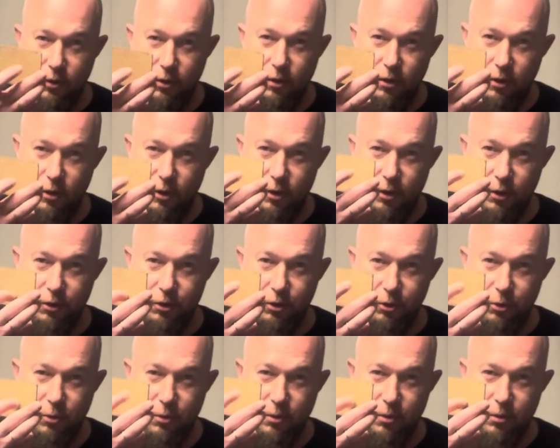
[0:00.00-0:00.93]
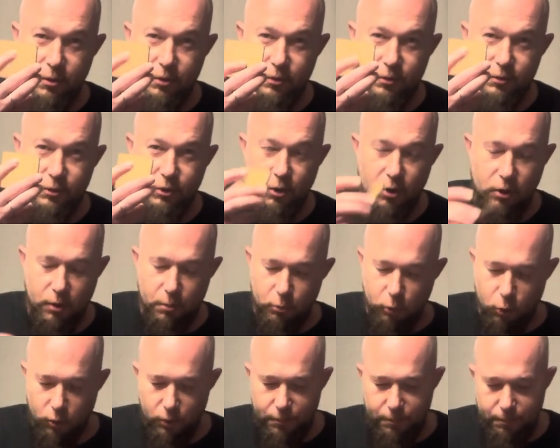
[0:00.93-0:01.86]
on your
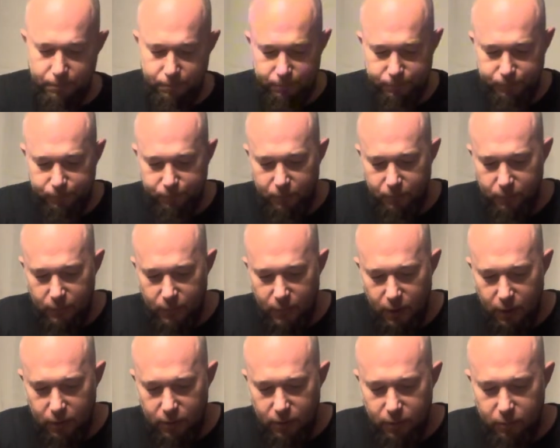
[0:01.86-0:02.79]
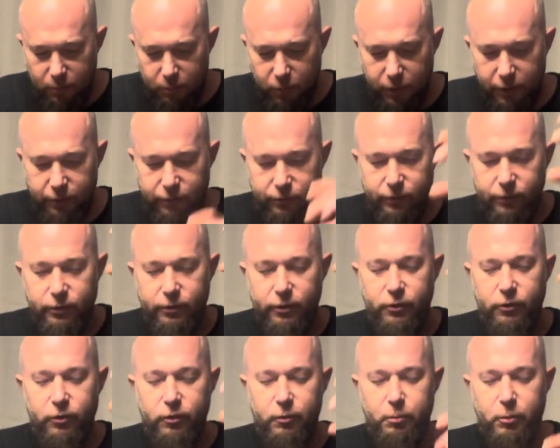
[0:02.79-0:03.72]
cardboard, place the
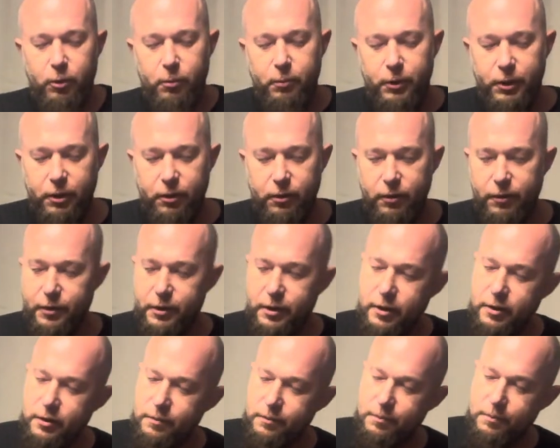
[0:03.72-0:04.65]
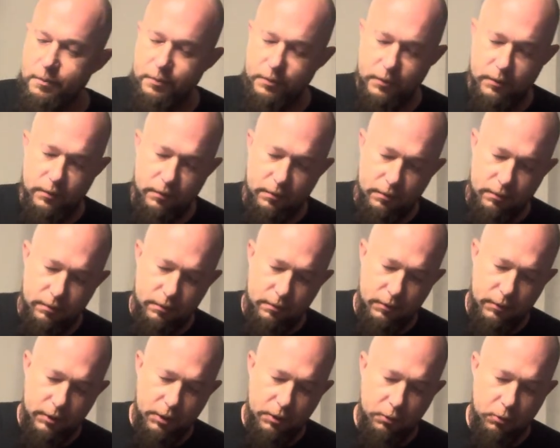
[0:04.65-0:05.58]
sigil of Pombagira there,
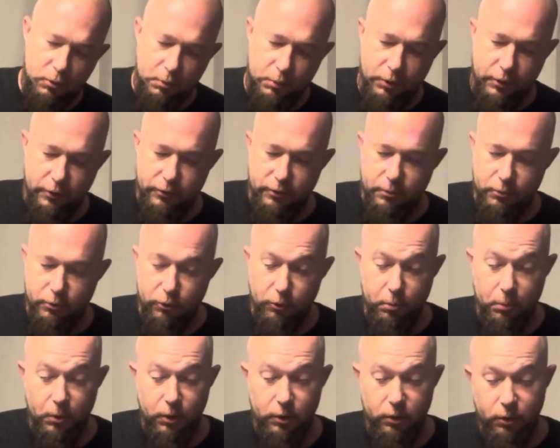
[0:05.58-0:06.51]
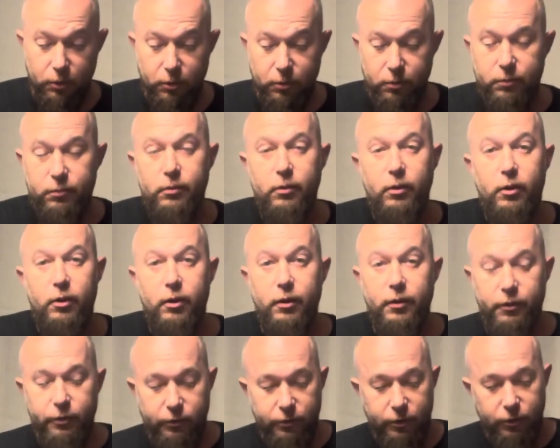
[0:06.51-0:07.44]
and you'll put some super glue on
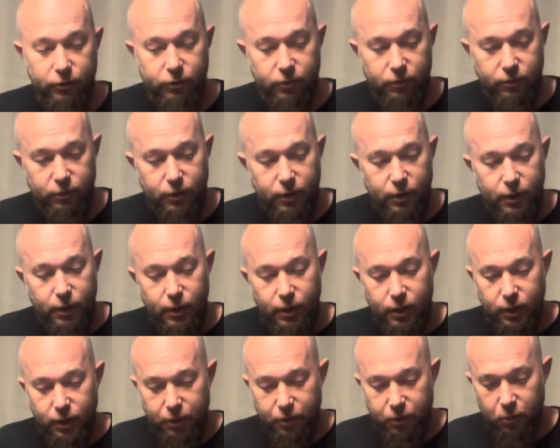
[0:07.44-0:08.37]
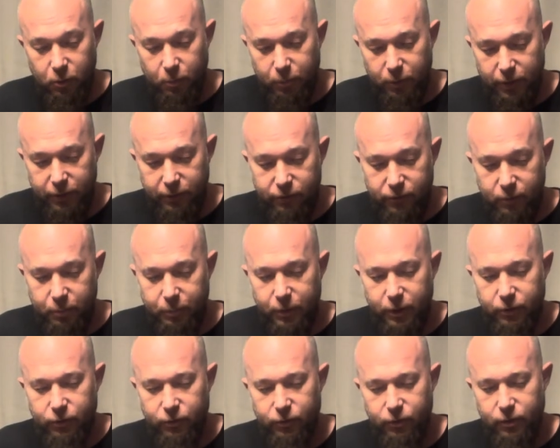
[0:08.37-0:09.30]
the sigil, and you'll place the
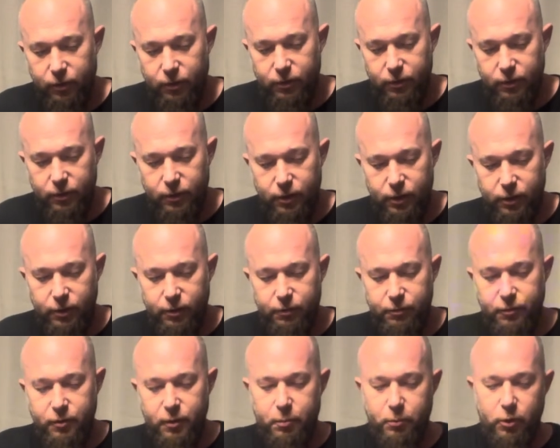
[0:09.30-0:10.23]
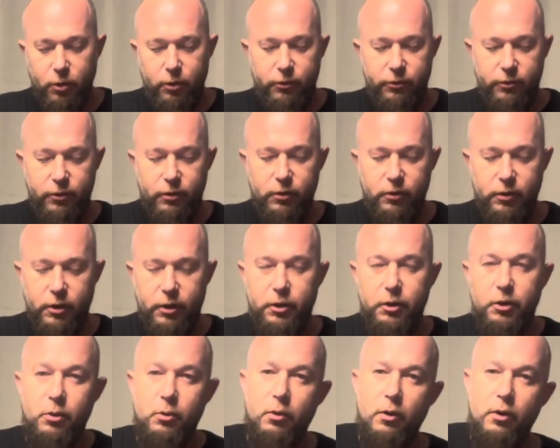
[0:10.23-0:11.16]
picture of the person that
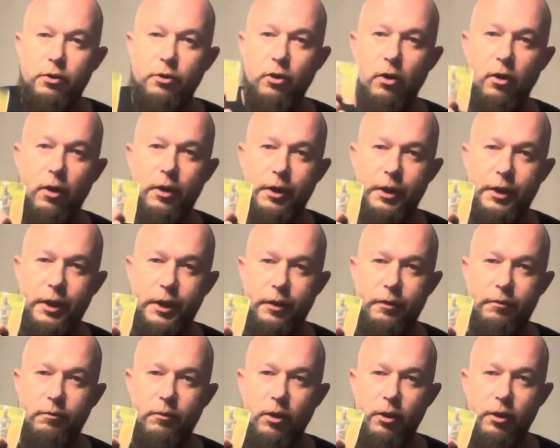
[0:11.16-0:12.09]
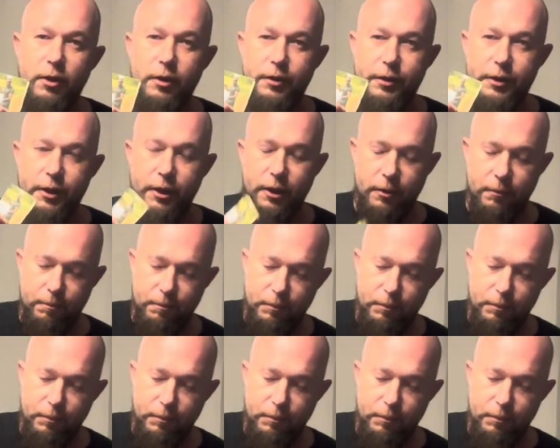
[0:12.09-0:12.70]
you are targeting on there.